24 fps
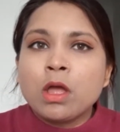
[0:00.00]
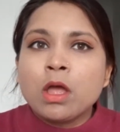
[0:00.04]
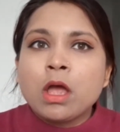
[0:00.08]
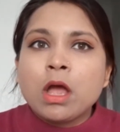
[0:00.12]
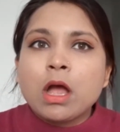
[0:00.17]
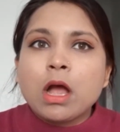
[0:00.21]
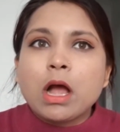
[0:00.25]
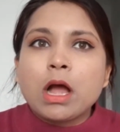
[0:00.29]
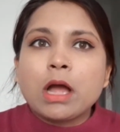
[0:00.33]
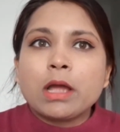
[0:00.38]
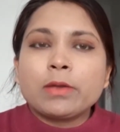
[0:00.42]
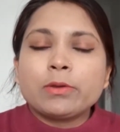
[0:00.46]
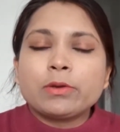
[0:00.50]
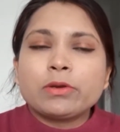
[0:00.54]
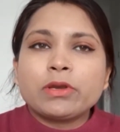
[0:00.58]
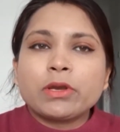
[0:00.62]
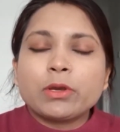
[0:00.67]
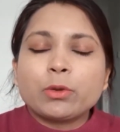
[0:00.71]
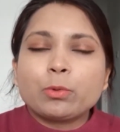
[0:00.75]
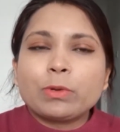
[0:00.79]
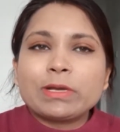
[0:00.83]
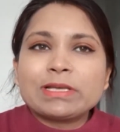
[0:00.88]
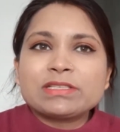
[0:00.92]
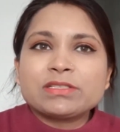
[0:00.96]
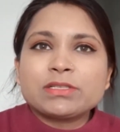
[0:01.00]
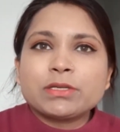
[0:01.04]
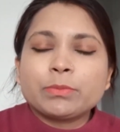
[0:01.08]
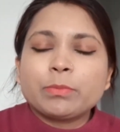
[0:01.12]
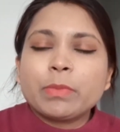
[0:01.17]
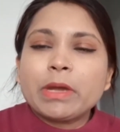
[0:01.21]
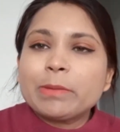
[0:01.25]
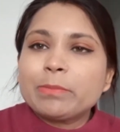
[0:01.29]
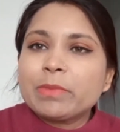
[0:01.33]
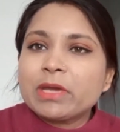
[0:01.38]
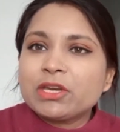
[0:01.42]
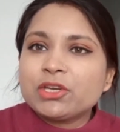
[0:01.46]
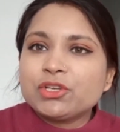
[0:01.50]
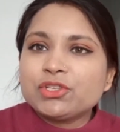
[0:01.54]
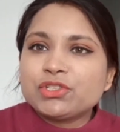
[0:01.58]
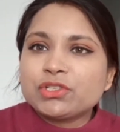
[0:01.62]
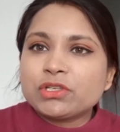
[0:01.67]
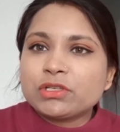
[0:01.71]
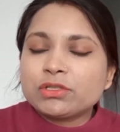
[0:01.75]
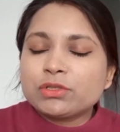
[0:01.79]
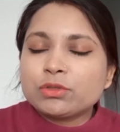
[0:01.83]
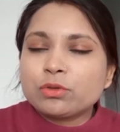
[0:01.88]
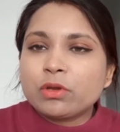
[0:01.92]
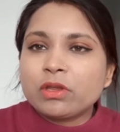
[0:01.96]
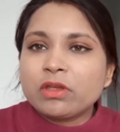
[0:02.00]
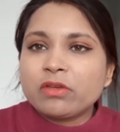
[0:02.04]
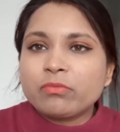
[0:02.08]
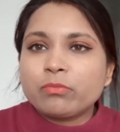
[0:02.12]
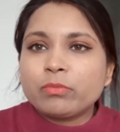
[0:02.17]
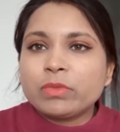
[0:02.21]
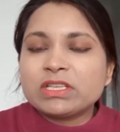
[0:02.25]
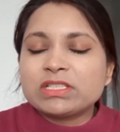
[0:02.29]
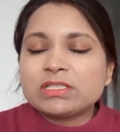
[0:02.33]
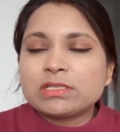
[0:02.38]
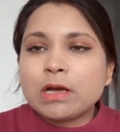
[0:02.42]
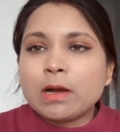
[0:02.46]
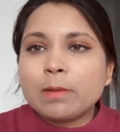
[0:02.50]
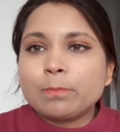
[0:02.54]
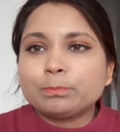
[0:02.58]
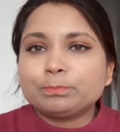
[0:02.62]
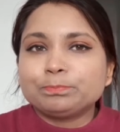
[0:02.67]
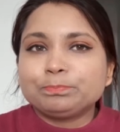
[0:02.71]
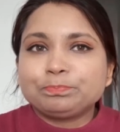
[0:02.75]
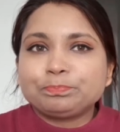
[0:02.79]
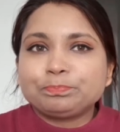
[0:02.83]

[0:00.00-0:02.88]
I requested my manager to give me some